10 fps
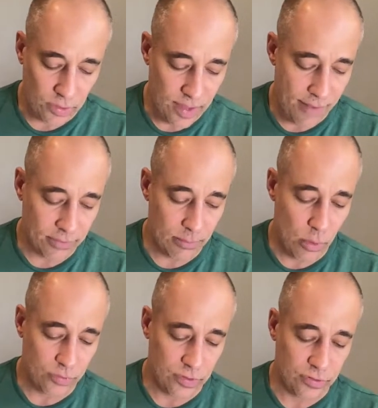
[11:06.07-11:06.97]
as having the
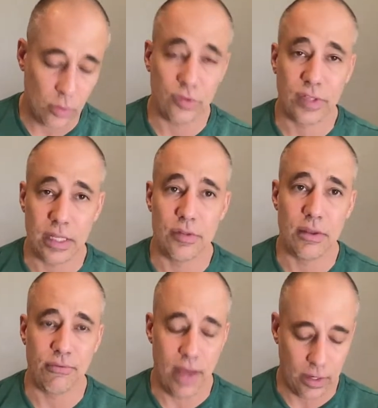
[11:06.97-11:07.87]
most associated
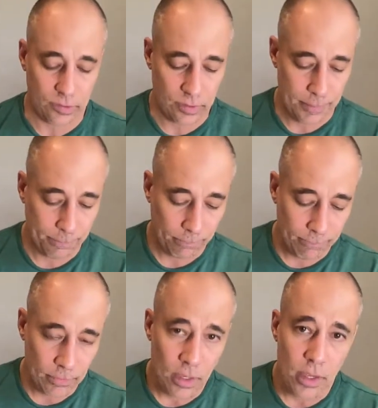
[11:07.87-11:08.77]
defects.
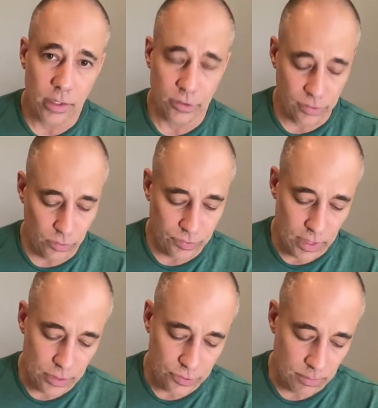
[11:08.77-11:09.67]
An
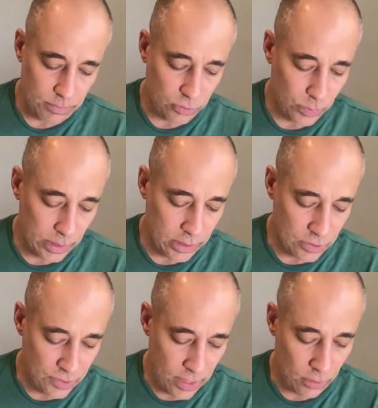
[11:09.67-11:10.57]
association between
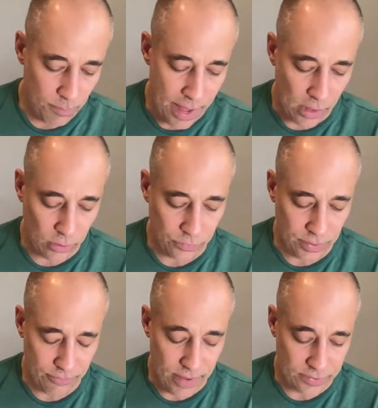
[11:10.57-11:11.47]
congenital palatal
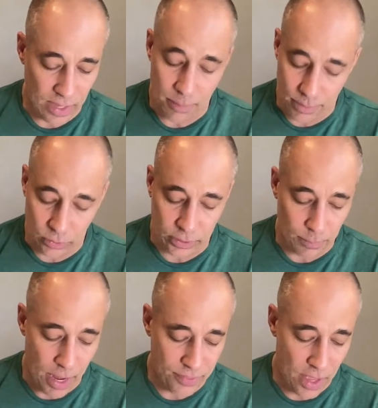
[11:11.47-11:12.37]
defects and middle ear
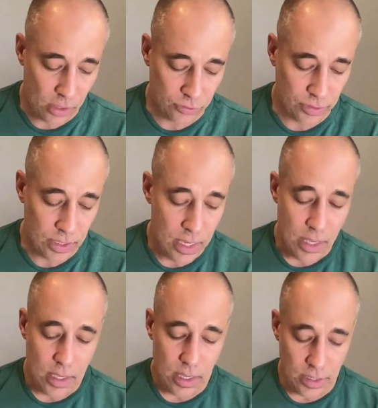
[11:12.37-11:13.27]
pathology
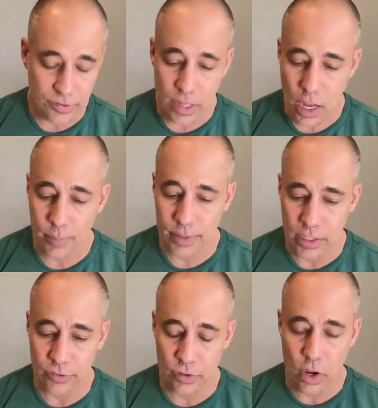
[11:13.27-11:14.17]
is common
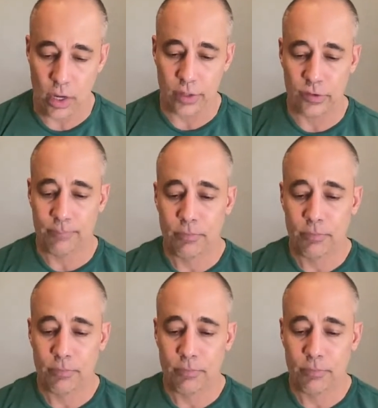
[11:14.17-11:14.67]
in dogs.